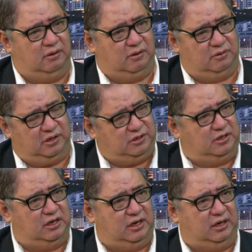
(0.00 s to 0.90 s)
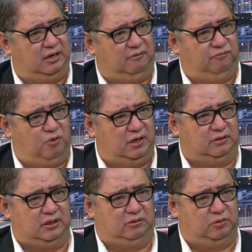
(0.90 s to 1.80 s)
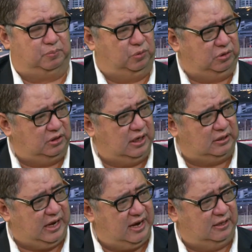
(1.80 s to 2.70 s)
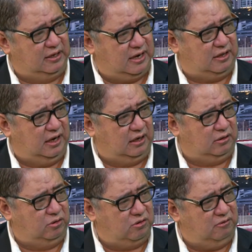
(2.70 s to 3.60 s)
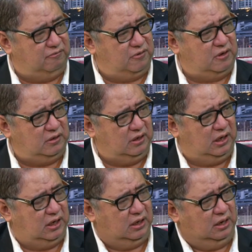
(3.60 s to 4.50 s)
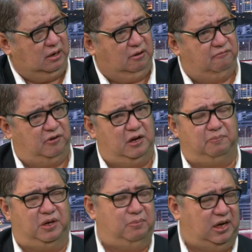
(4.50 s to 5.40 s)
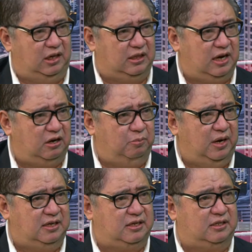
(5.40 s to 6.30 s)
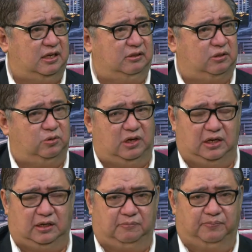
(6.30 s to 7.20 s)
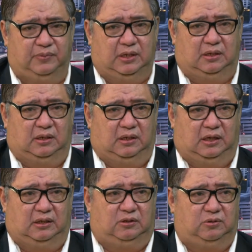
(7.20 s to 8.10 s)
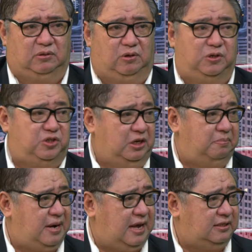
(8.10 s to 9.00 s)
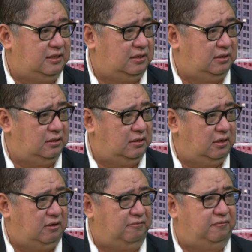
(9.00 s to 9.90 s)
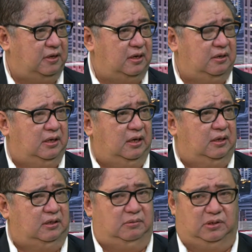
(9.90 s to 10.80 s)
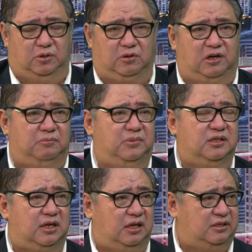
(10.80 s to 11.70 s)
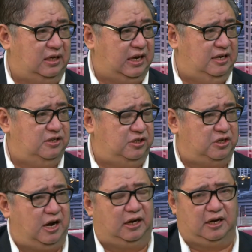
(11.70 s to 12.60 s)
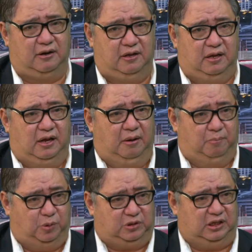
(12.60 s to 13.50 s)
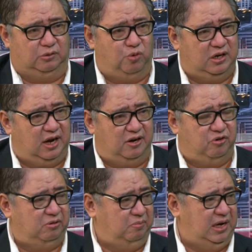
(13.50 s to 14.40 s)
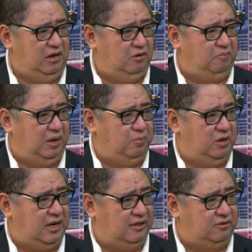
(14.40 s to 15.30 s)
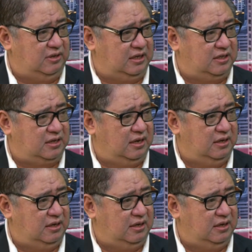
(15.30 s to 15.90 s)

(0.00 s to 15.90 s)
originally have wanted to push that EDCA thing to convert the Philippine military bases into launching pads of nuclear missiles against China, putting 100 million people at risk.